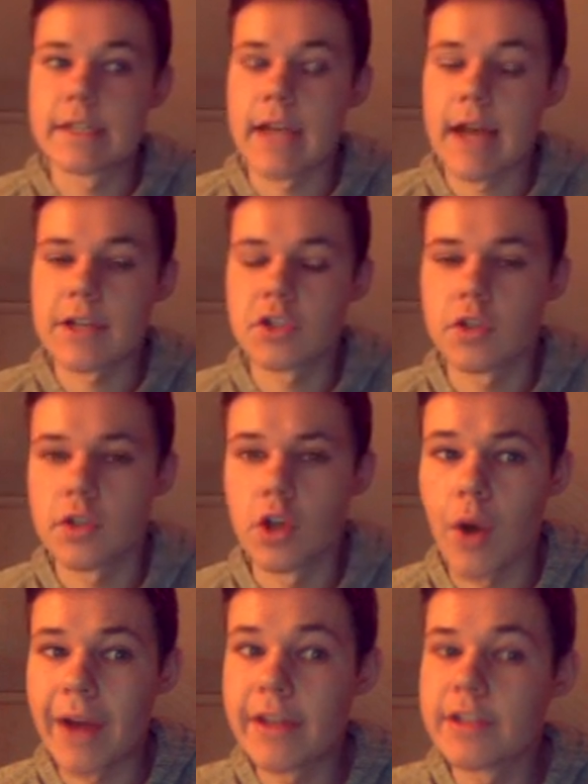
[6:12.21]
actually.
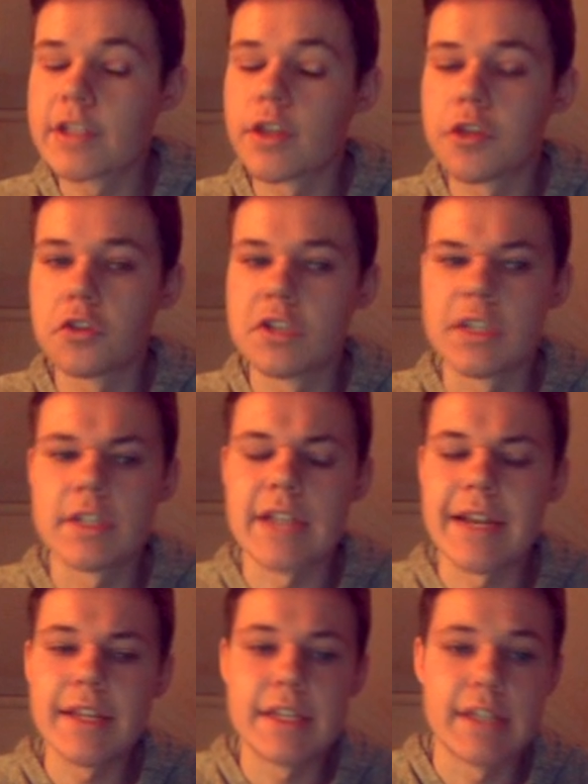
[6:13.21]
No, this is the third season, because
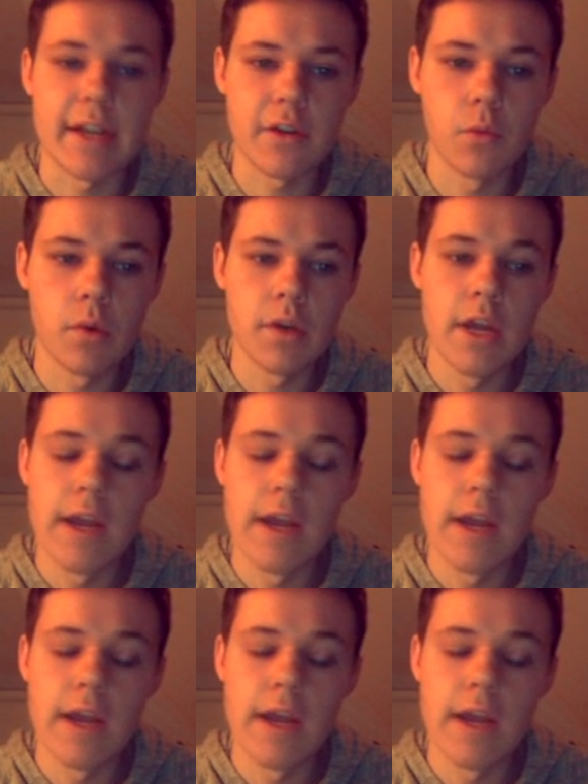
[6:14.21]
I did the second one.